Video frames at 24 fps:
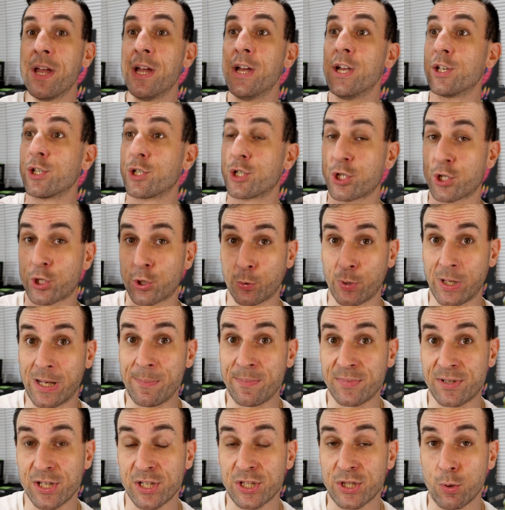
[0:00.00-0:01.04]
stream
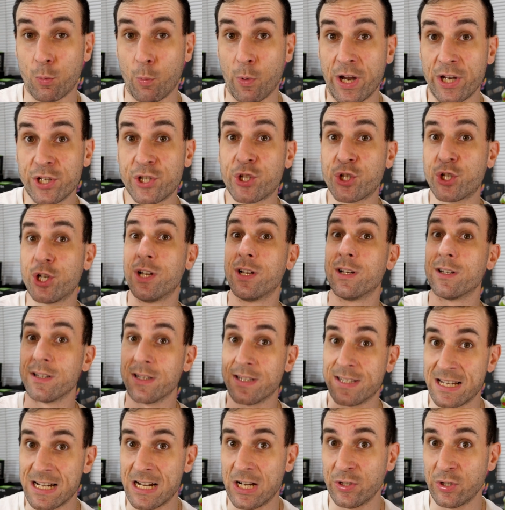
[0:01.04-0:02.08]
to Twitch,
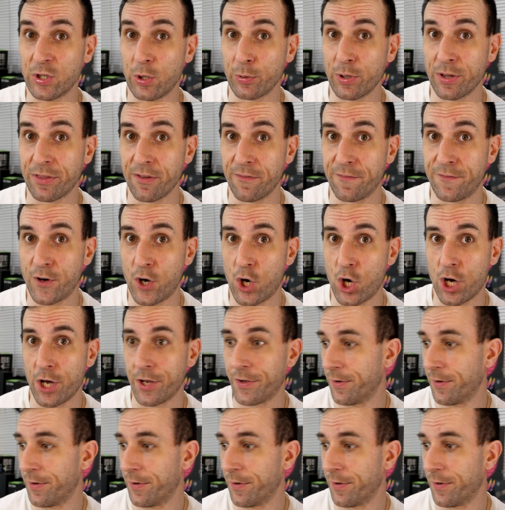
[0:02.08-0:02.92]
downloaded the VOD.